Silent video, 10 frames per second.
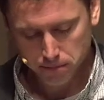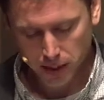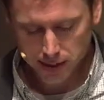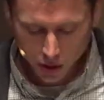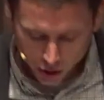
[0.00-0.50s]

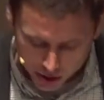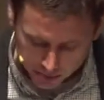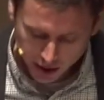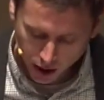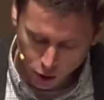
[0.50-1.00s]
His
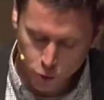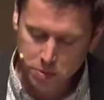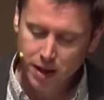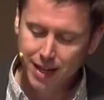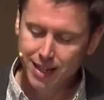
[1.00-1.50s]
ultimate
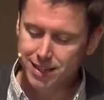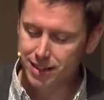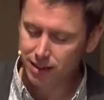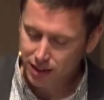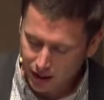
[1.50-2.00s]
hope is
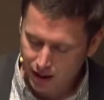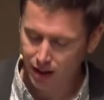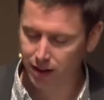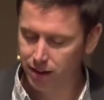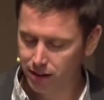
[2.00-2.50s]
in
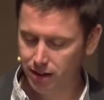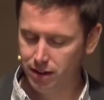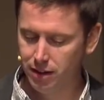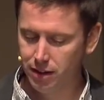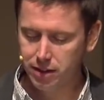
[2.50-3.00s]
God,
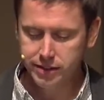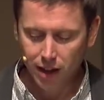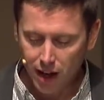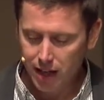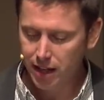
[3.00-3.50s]

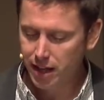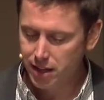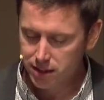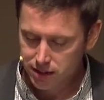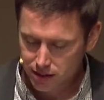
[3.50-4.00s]
not
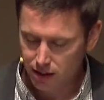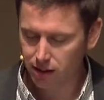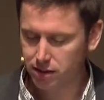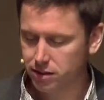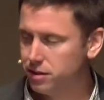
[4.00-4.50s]
his
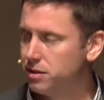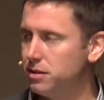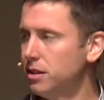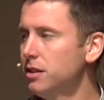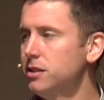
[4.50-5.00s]

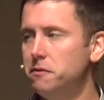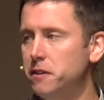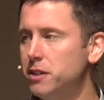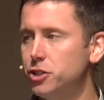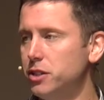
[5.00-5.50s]
sons, to
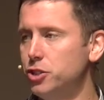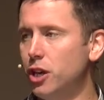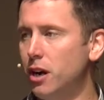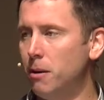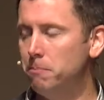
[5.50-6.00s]
finish the
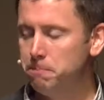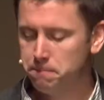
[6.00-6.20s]
job.